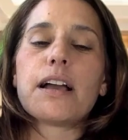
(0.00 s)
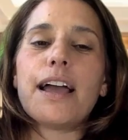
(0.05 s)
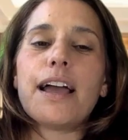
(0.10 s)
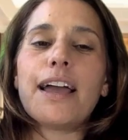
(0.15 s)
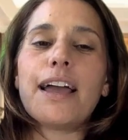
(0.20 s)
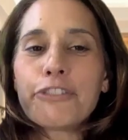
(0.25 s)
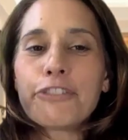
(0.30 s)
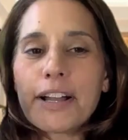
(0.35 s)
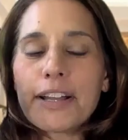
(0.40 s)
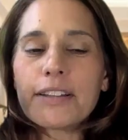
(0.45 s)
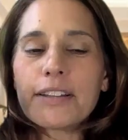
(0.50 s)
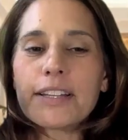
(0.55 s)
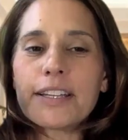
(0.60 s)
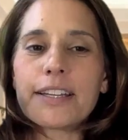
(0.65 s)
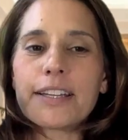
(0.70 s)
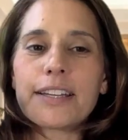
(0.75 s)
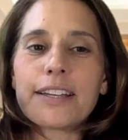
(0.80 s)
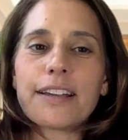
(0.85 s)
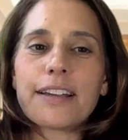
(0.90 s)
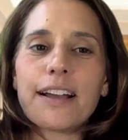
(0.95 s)
And
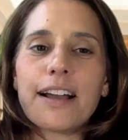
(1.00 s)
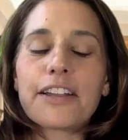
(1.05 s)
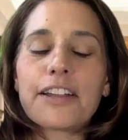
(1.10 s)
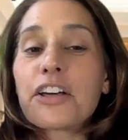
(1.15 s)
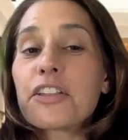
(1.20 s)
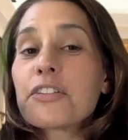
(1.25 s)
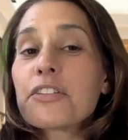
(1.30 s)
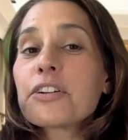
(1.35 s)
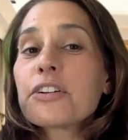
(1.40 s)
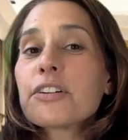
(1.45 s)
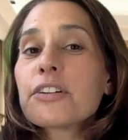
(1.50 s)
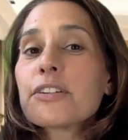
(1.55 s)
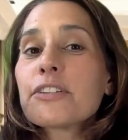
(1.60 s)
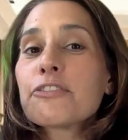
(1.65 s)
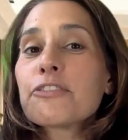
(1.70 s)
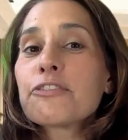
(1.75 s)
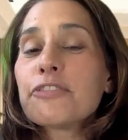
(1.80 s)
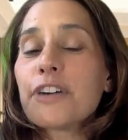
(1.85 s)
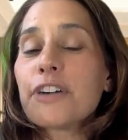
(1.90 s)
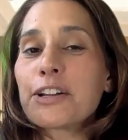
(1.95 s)
finally, another
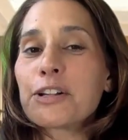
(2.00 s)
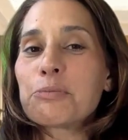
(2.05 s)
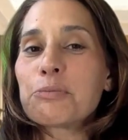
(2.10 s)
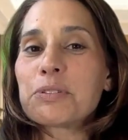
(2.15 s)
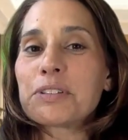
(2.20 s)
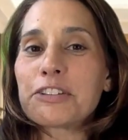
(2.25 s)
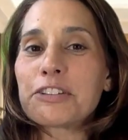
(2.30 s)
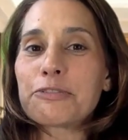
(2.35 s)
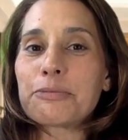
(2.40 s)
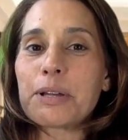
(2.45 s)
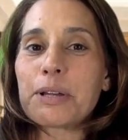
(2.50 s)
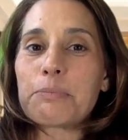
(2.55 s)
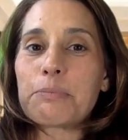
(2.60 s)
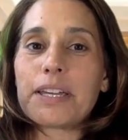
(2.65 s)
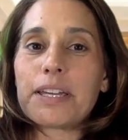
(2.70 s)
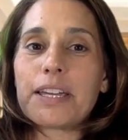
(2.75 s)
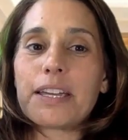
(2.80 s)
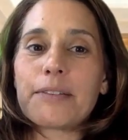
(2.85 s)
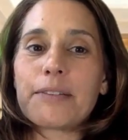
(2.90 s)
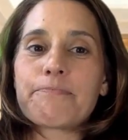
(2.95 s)
final belief might
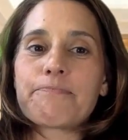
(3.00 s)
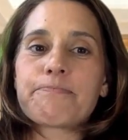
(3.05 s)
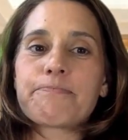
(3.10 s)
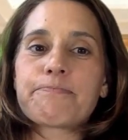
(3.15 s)
be